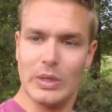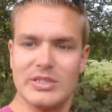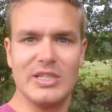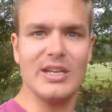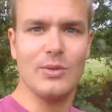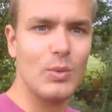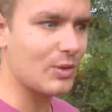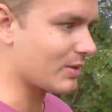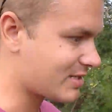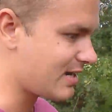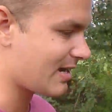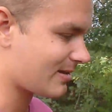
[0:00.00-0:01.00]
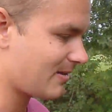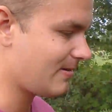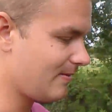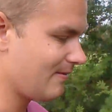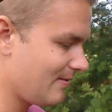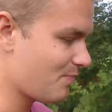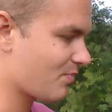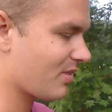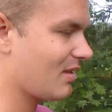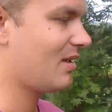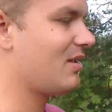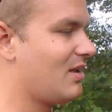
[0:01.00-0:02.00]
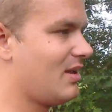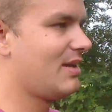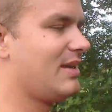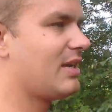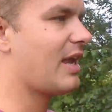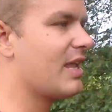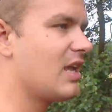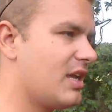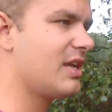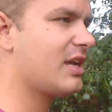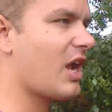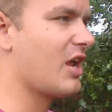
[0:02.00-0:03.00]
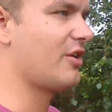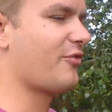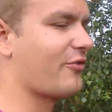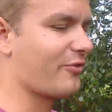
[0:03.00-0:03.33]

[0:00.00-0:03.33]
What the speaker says: that? What was that? He kind of